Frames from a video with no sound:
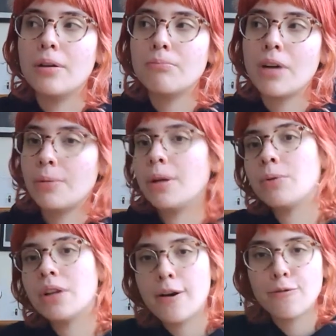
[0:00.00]
I mean,
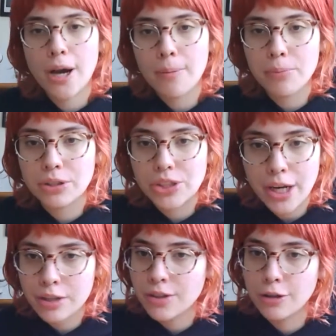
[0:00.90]
we love that
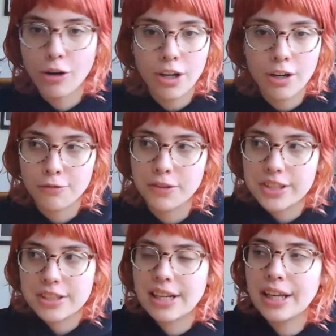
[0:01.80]
project a lot,
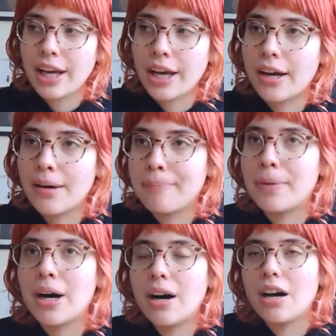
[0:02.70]
obviously.
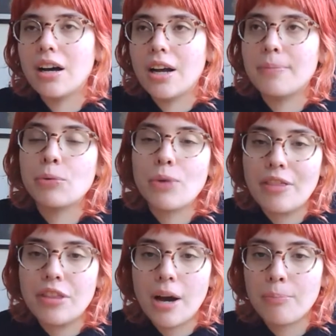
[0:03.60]
But I mean,
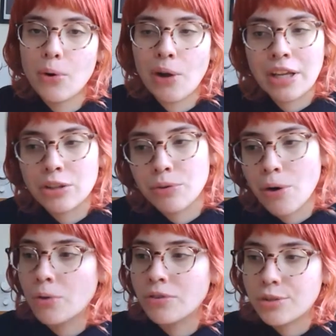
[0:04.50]
at that point, we
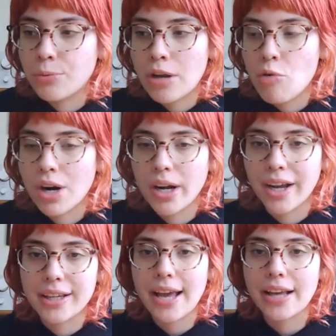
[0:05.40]
wrote it when we were
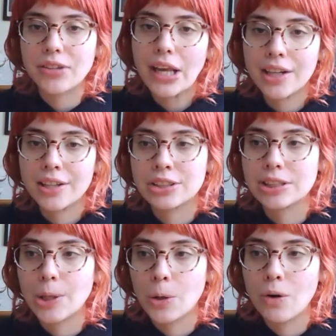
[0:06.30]
like 18.
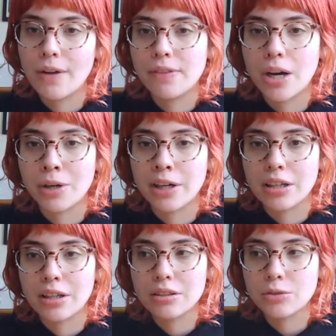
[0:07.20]
So, and now
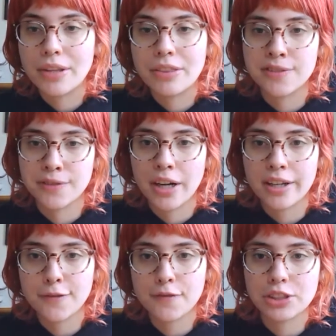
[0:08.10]
we're
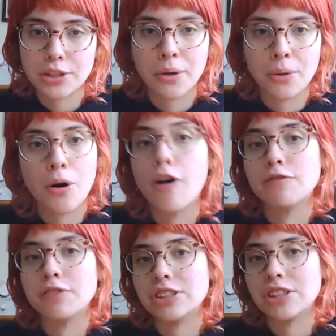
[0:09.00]
25. So
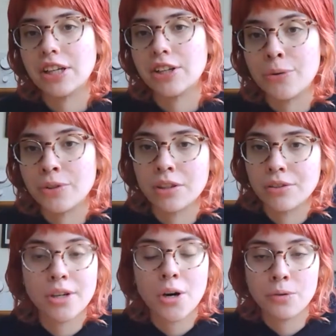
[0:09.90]
obviously, you
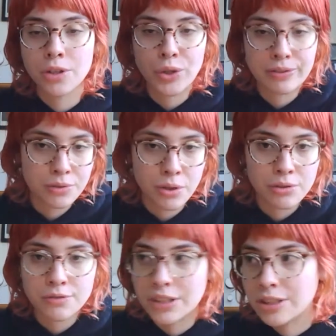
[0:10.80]
grow, you
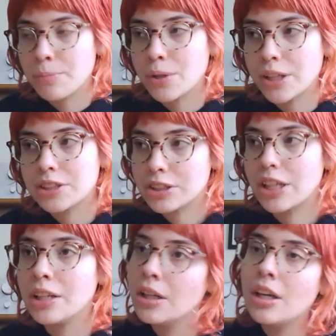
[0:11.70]
evolve as a person.